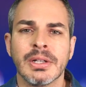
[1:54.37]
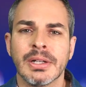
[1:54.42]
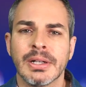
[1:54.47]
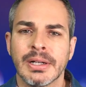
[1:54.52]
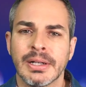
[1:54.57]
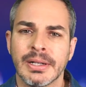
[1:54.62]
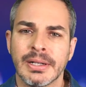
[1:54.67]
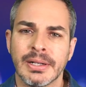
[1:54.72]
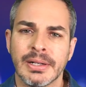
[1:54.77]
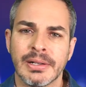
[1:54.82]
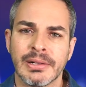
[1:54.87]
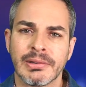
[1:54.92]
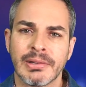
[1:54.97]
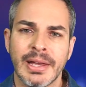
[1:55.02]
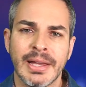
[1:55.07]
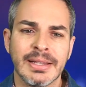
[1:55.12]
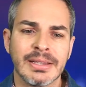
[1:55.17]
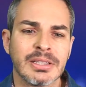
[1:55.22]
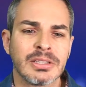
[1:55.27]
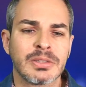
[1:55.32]

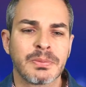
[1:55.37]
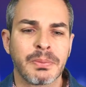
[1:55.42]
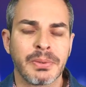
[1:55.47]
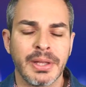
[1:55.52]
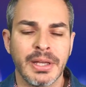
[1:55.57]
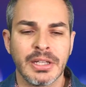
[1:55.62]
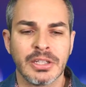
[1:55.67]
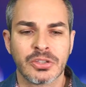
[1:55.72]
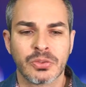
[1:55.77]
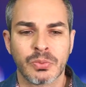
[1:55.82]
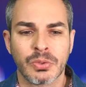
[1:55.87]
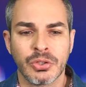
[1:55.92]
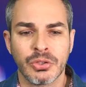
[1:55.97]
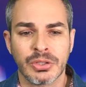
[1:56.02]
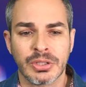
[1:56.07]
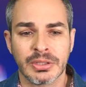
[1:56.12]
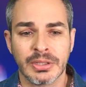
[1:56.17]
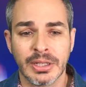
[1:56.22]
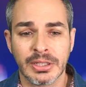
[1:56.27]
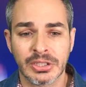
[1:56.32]
light displays, where you
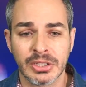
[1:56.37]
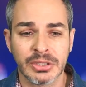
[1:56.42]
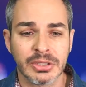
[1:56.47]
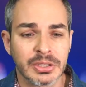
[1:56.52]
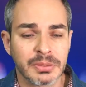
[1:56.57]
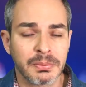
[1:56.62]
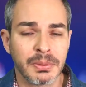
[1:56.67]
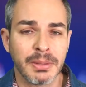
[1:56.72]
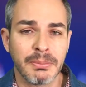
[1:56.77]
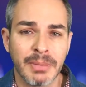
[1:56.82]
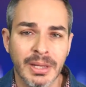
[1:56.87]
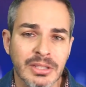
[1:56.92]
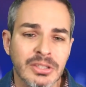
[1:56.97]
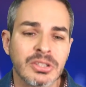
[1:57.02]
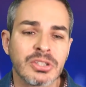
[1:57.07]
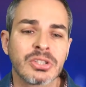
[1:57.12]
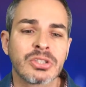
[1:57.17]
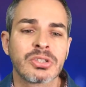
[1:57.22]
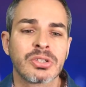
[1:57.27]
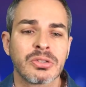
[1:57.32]
can actually display
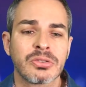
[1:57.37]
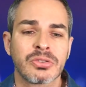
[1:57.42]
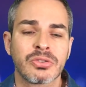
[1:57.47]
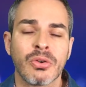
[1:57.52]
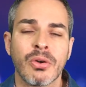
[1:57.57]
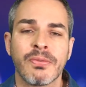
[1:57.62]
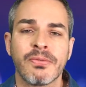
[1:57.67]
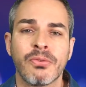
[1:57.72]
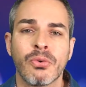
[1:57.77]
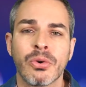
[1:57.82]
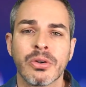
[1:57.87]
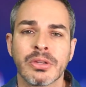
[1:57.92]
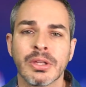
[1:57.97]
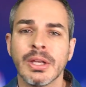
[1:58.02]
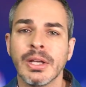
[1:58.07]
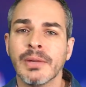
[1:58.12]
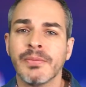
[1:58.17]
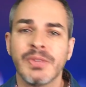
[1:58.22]
messages and so forth.